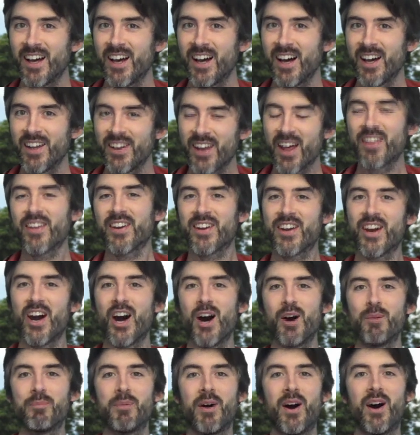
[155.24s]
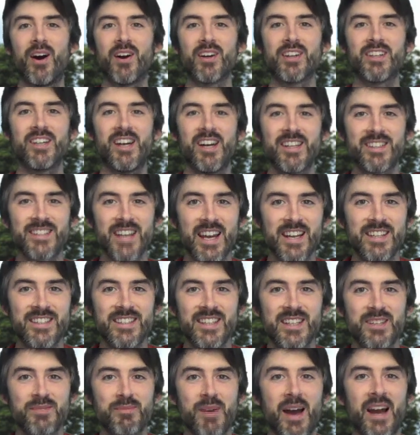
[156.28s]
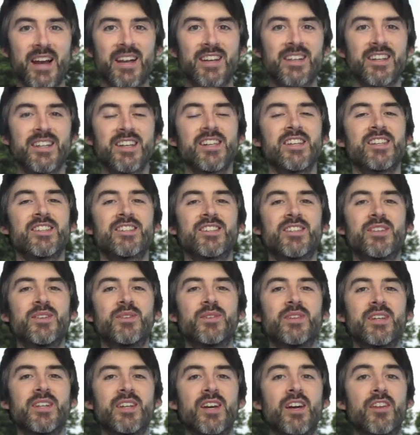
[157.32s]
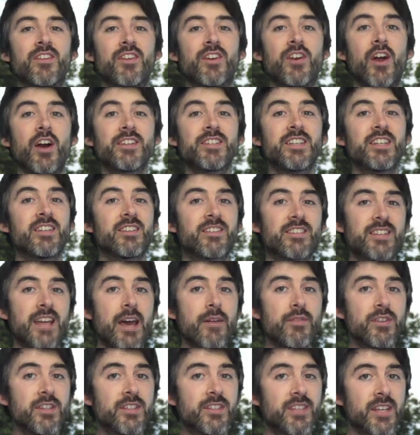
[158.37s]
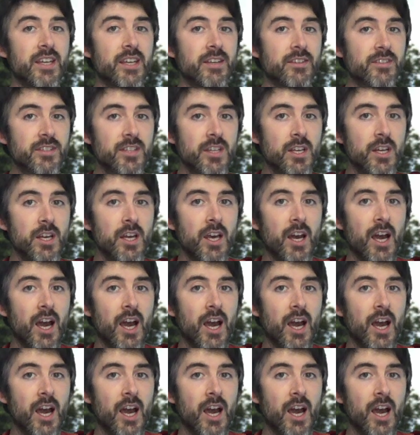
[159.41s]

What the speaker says: Another car park dating back to the 1970s.